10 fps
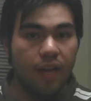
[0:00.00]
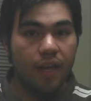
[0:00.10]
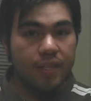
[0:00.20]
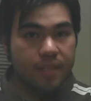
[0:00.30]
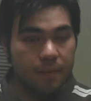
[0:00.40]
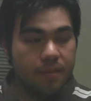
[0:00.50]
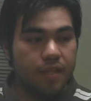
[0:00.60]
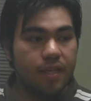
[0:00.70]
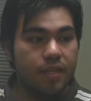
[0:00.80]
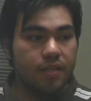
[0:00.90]
An
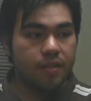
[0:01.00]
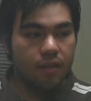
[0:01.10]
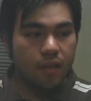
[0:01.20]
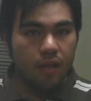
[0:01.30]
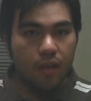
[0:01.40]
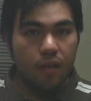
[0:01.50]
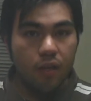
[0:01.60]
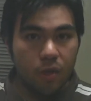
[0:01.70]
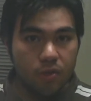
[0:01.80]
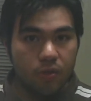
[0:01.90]
exception is the
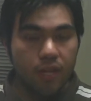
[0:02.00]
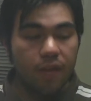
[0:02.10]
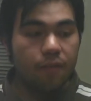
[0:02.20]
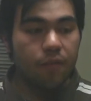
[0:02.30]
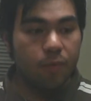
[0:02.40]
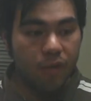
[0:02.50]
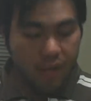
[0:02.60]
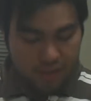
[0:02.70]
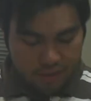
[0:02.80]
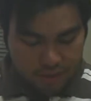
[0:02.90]
neutral clef for
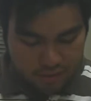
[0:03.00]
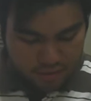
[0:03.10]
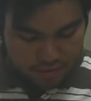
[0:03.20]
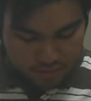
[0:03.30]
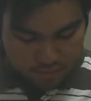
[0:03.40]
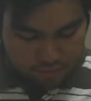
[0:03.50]
percussionists.